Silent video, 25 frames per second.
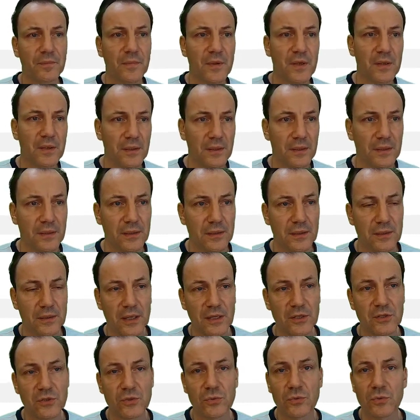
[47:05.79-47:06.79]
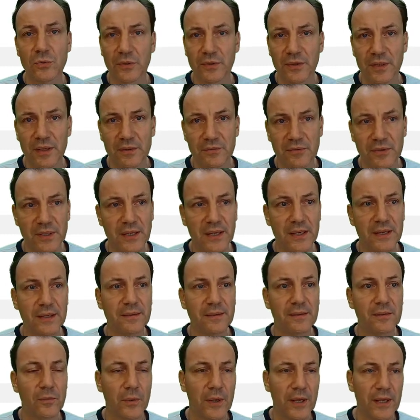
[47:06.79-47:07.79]
I should not
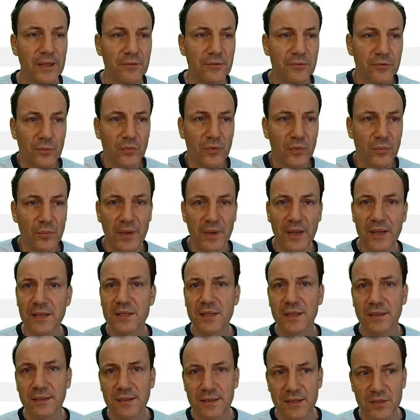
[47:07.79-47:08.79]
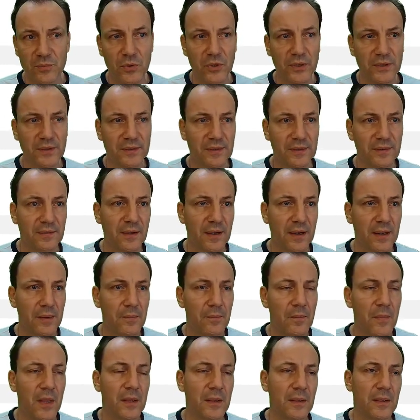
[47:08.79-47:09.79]
navigate away from the page at this point in
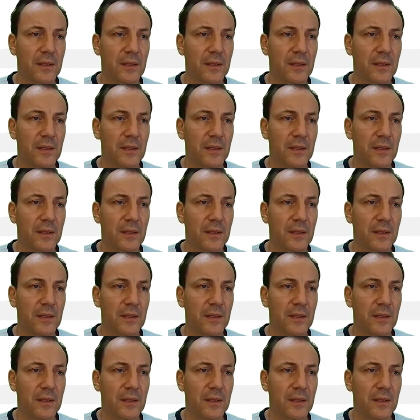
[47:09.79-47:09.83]
time.